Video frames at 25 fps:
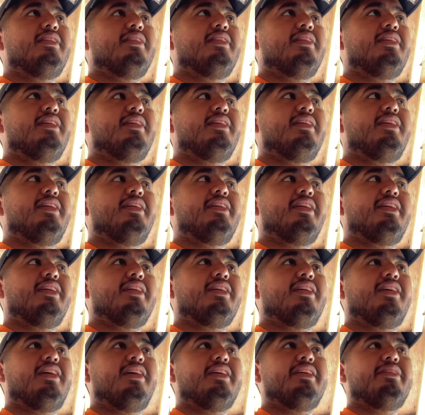Oh, I need to
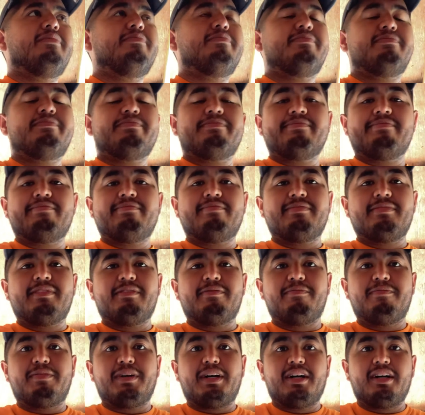call them.
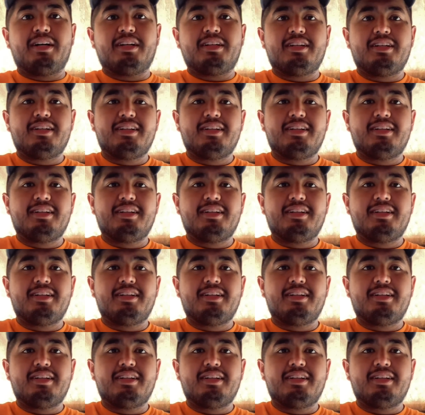Fuck.